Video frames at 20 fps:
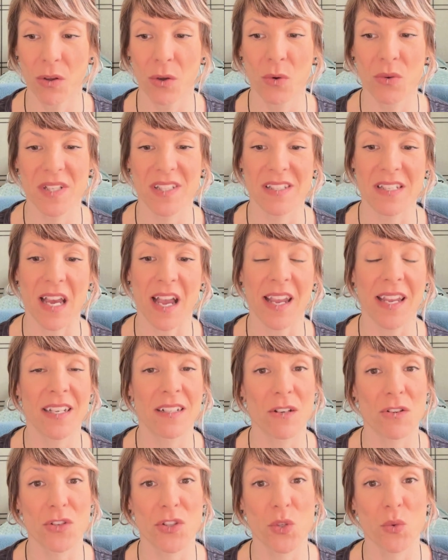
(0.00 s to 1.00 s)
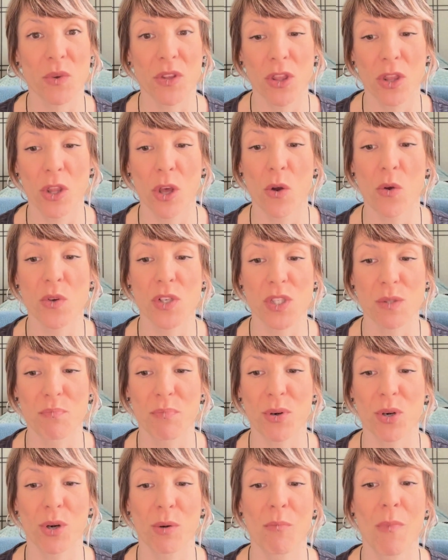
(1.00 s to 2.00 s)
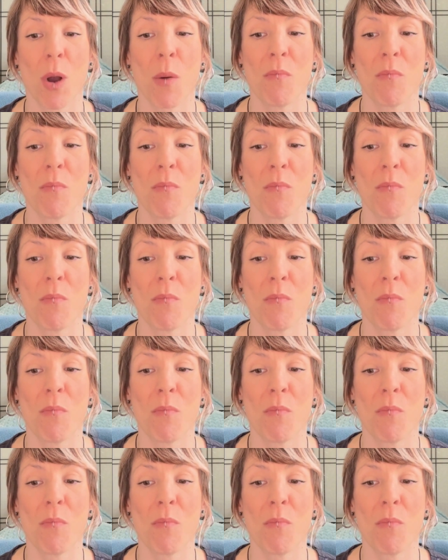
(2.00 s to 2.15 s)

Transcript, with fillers: who was diagnosed with low sperm